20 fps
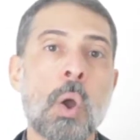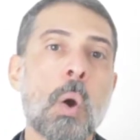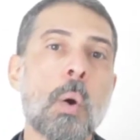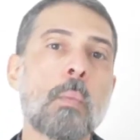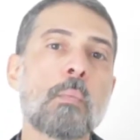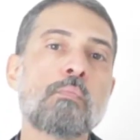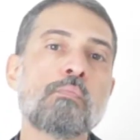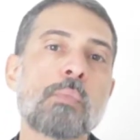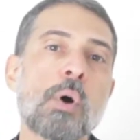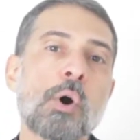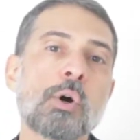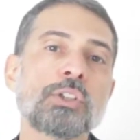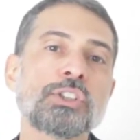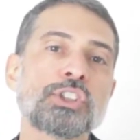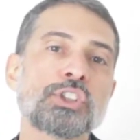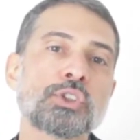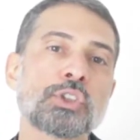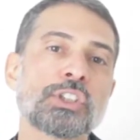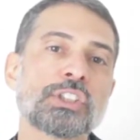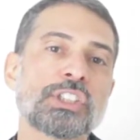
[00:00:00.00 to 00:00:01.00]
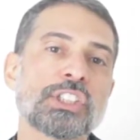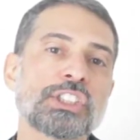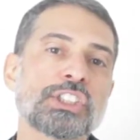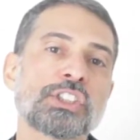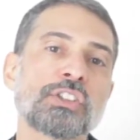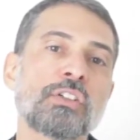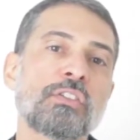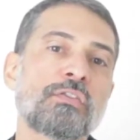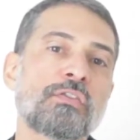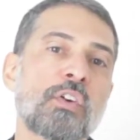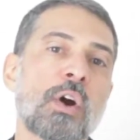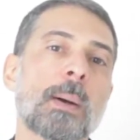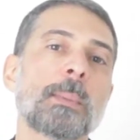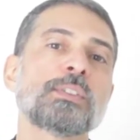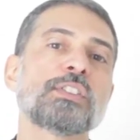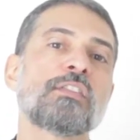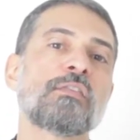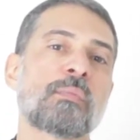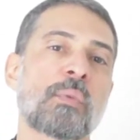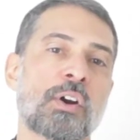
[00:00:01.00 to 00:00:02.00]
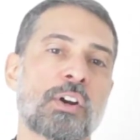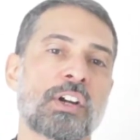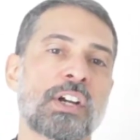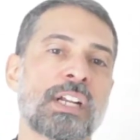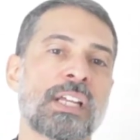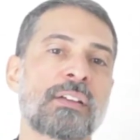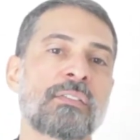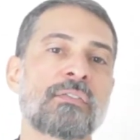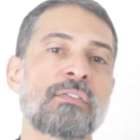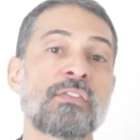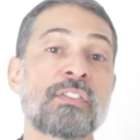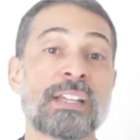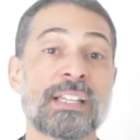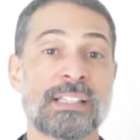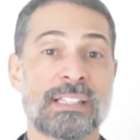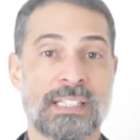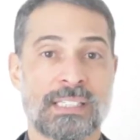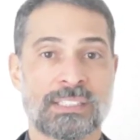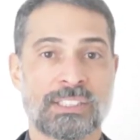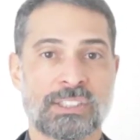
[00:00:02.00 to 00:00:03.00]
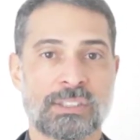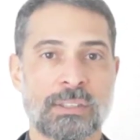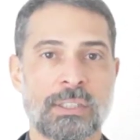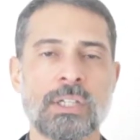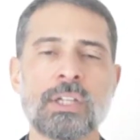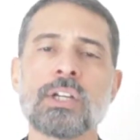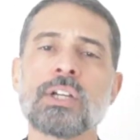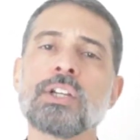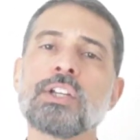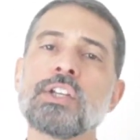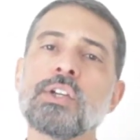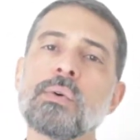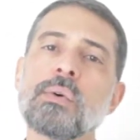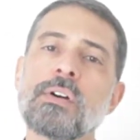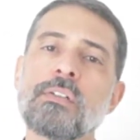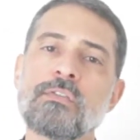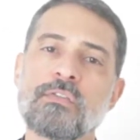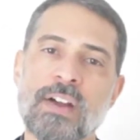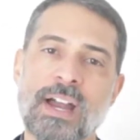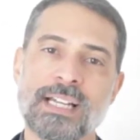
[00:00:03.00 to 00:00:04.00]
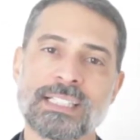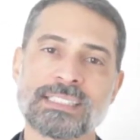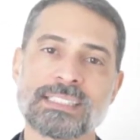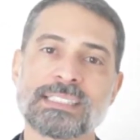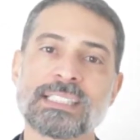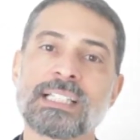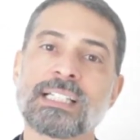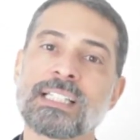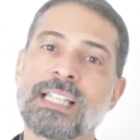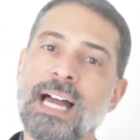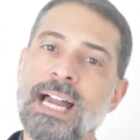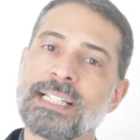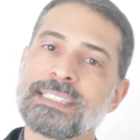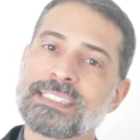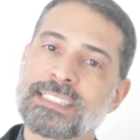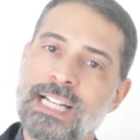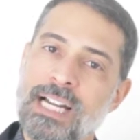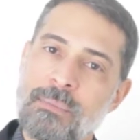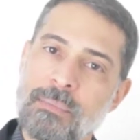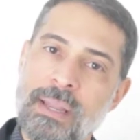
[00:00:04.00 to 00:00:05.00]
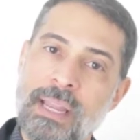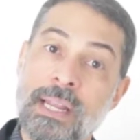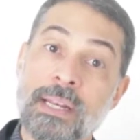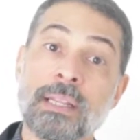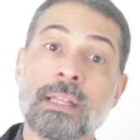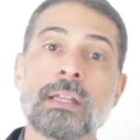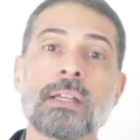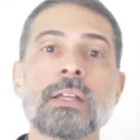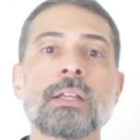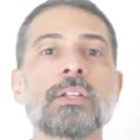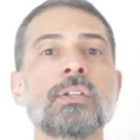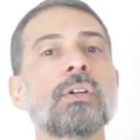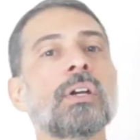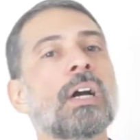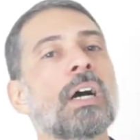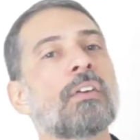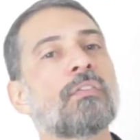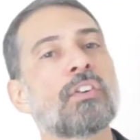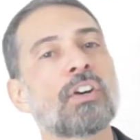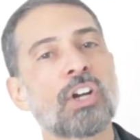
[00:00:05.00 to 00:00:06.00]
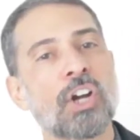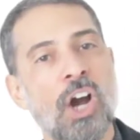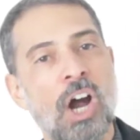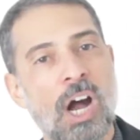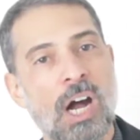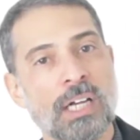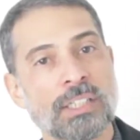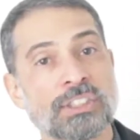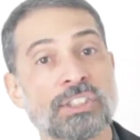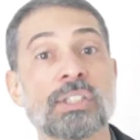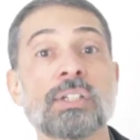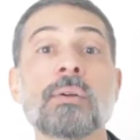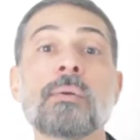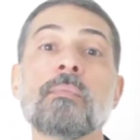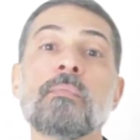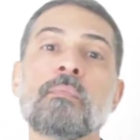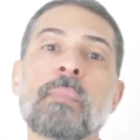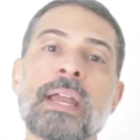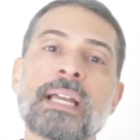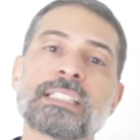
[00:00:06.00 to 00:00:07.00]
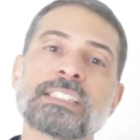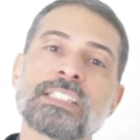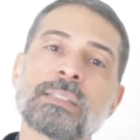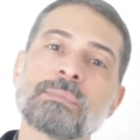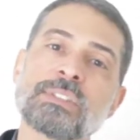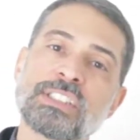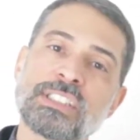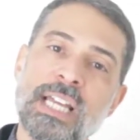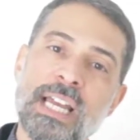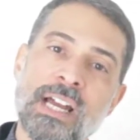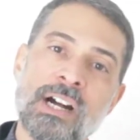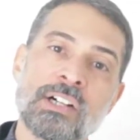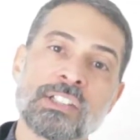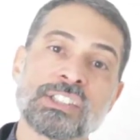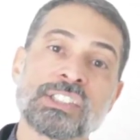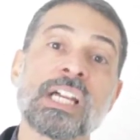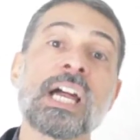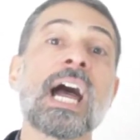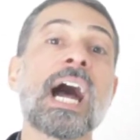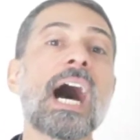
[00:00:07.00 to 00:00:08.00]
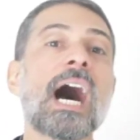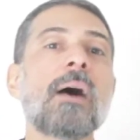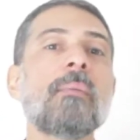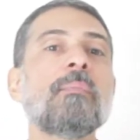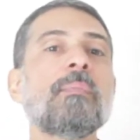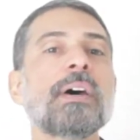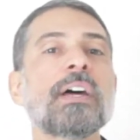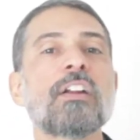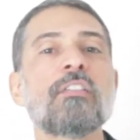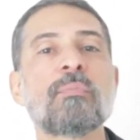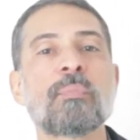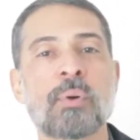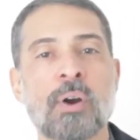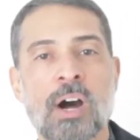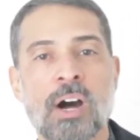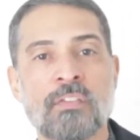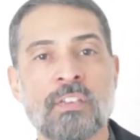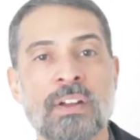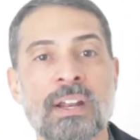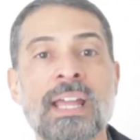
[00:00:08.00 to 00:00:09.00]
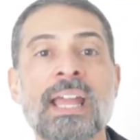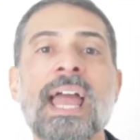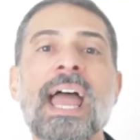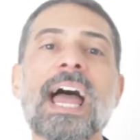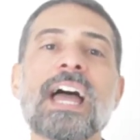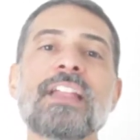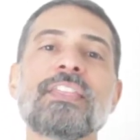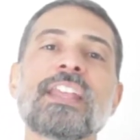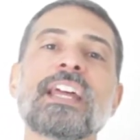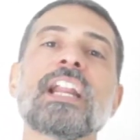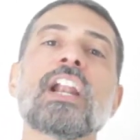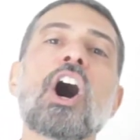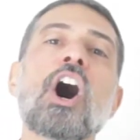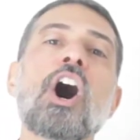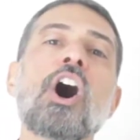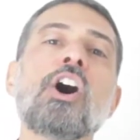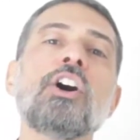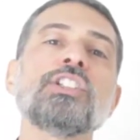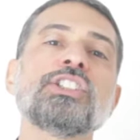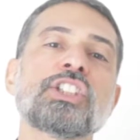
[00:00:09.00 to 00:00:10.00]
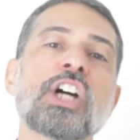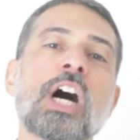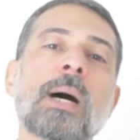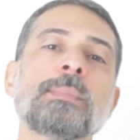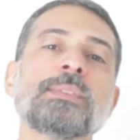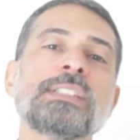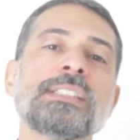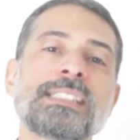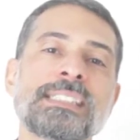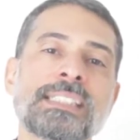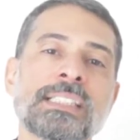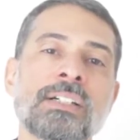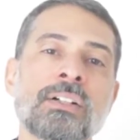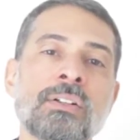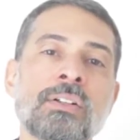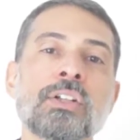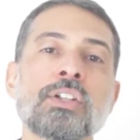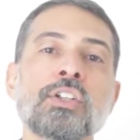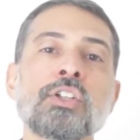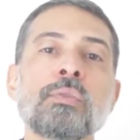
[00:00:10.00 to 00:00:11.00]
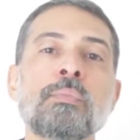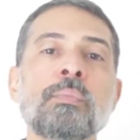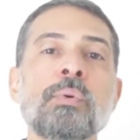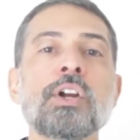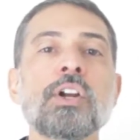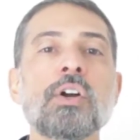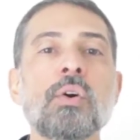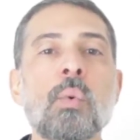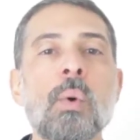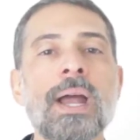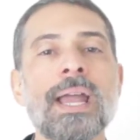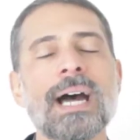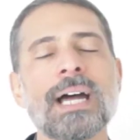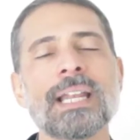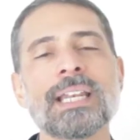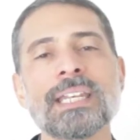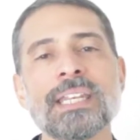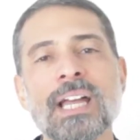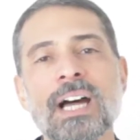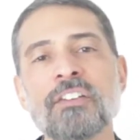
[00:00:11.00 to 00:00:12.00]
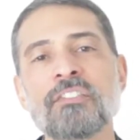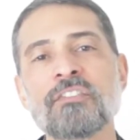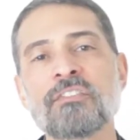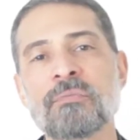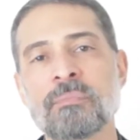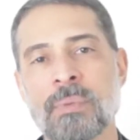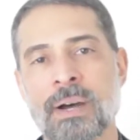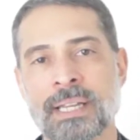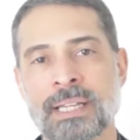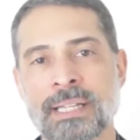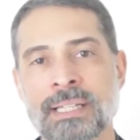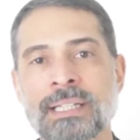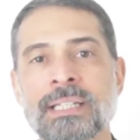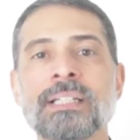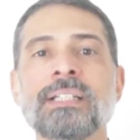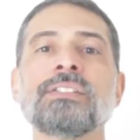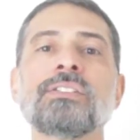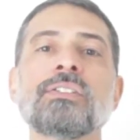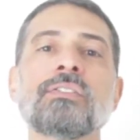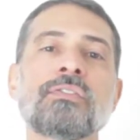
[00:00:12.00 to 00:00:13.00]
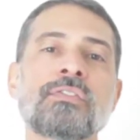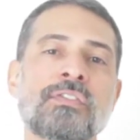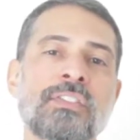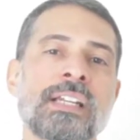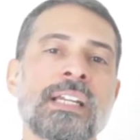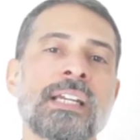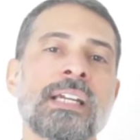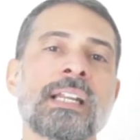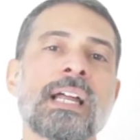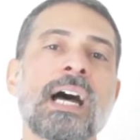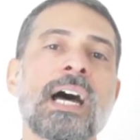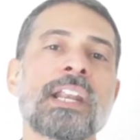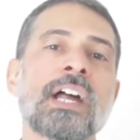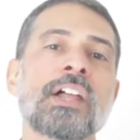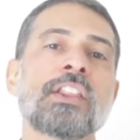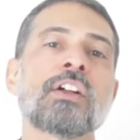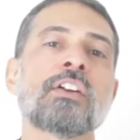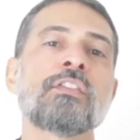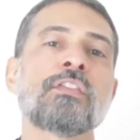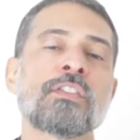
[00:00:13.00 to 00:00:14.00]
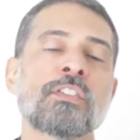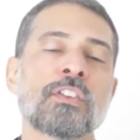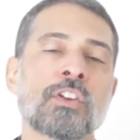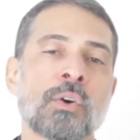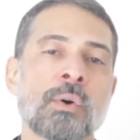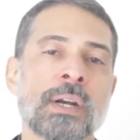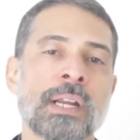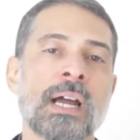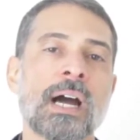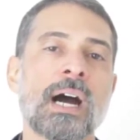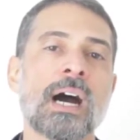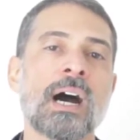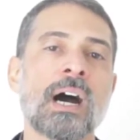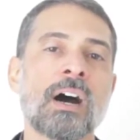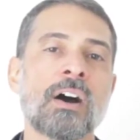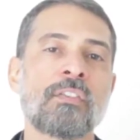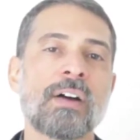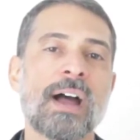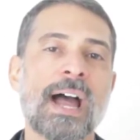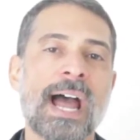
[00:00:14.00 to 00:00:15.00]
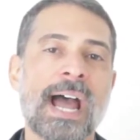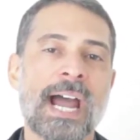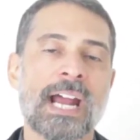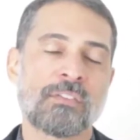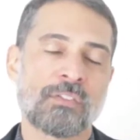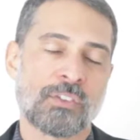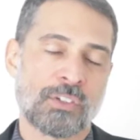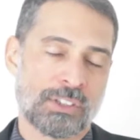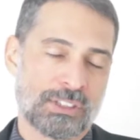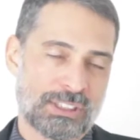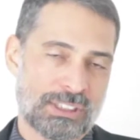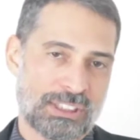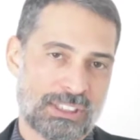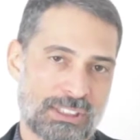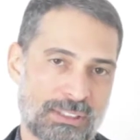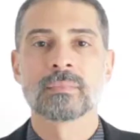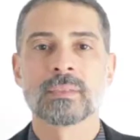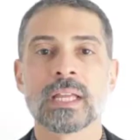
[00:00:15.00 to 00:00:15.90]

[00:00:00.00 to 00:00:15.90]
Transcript: Most traditional forms of marketing feed this. You invest, clients come in, you cover costs, make some sales, a bit of profit, and then it all stops until you put away enough money to feed another flurry of adverts.